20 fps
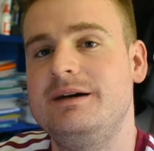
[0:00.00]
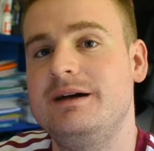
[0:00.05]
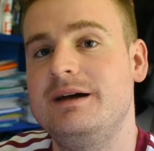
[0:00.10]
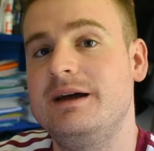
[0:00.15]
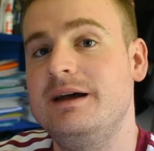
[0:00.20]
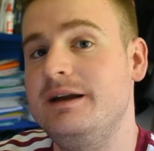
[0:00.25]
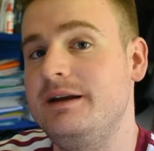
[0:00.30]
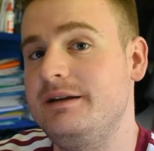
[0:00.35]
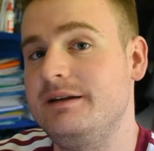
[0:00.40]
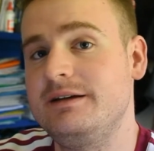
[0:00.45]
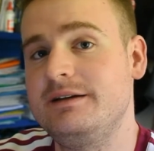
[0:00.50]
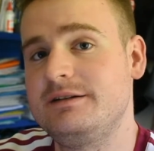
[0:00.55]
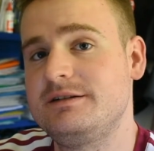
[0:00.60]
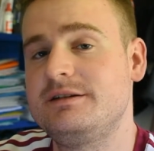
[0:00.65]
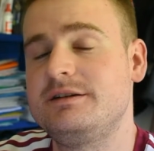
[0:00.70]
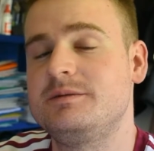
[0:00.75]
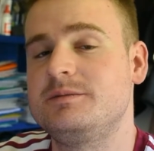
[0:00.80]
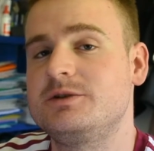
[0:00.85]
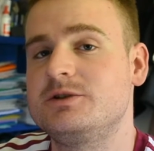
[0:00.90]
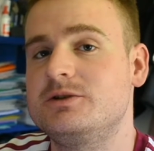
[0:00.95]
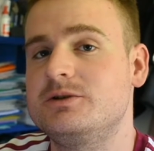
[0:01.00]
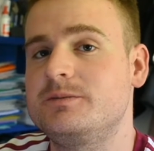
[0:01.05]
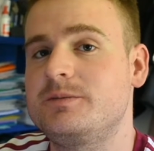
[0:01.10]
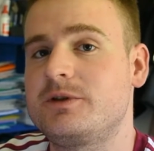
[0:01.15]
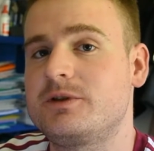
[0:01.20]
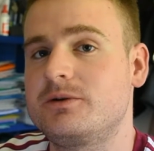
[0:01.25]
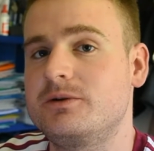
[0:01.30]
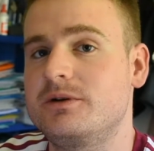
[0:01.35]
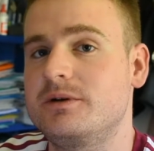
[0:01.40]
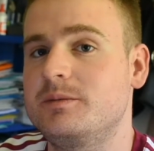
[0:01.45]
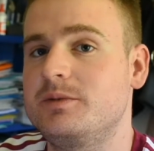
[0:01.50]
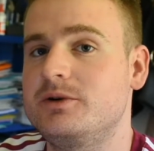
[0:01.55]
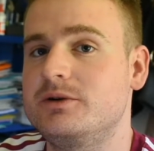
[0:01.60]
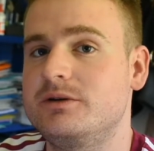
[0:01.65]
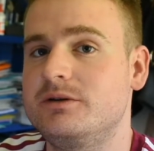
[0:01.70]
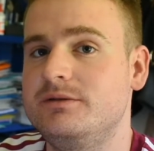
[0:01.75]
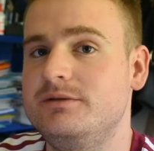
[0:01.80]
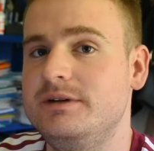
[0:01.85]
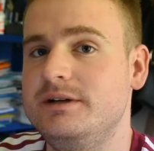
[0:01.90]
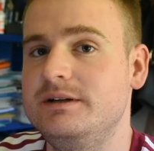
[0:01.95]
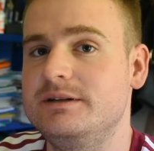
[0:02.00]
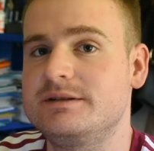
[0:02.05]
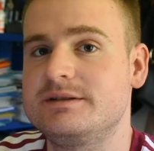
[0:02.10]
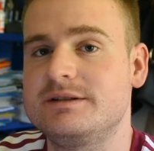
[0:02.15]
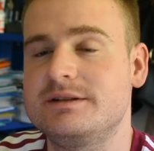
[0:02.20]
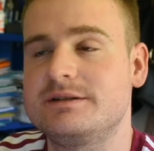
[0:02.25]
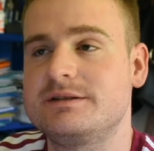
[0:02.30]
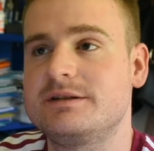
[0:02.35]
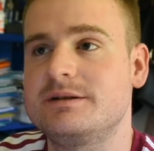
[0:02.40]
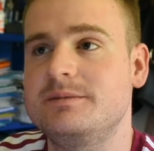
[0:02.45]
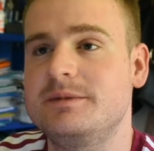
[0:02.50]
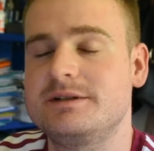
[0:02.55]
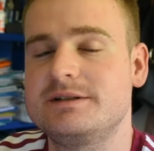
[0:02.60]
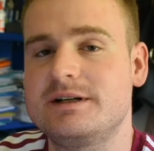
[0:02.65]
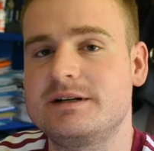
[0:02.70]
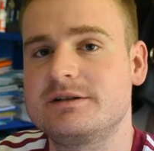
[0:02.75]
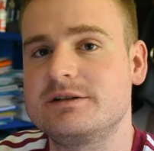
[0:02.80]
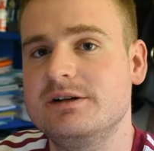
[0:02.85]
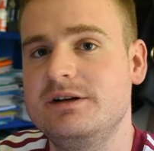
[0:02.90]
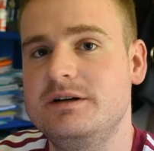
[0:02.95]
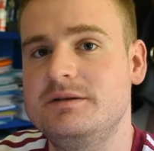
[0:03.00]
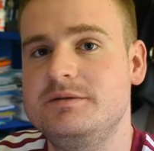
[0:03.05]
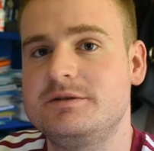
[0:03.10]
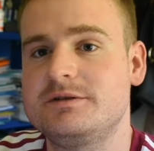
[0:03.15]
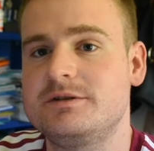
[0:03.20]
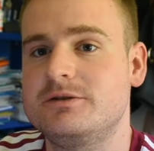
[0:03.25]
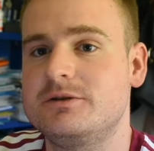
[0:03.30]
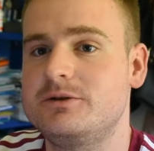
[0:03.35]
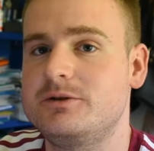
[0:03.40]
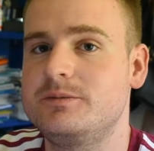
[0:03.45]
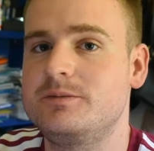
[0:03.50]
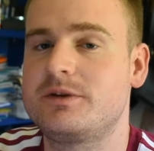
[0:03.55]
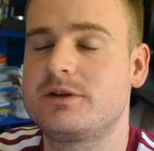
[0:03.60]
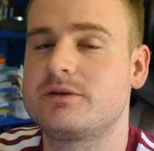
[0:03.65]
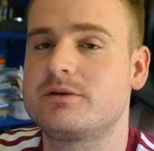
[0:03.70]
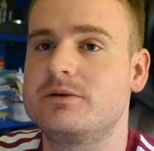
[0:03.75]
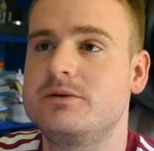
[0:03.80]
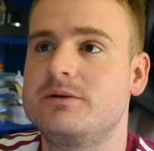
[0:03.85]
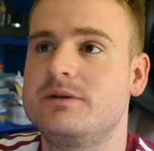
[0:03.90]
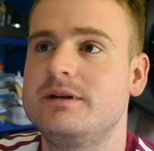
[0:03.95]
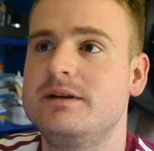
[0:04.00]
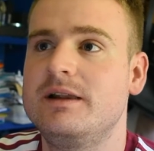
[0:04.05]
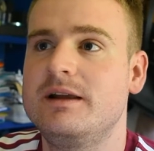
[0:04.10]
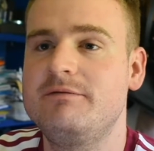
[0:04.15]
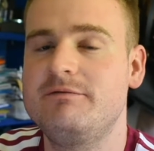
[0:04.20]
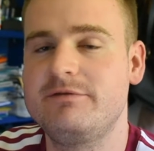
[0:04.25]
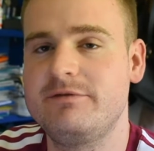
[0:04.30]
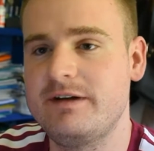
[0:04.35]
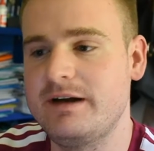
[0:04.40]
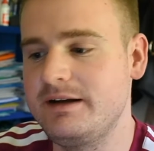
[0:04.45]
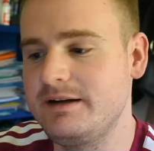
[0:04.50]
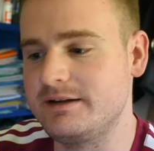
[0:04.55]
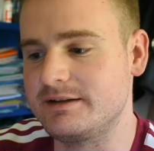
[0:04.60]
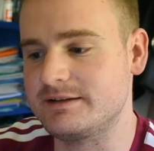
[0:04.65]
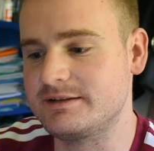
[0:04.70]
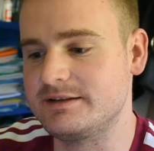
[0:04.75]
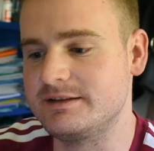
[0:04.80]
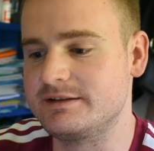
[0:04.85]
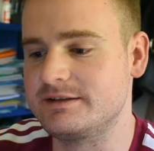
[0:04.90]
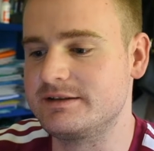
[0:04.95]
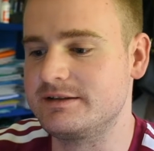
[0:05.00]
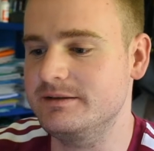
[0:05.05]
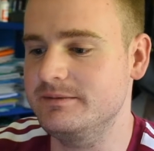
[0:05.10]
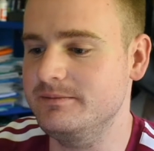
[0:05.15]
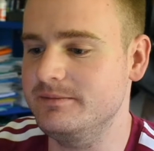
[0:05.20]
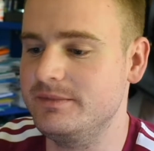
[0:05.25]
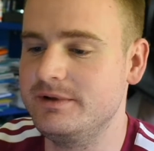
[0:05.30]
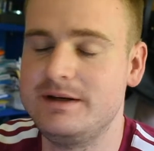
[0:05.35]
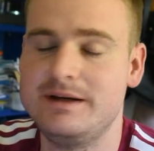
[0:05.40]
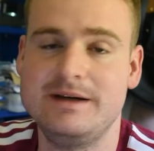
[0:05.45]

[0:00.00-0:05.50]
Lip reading: it isn't absorbed through the portal venous system, it's actually absorbed through the lymphatic system,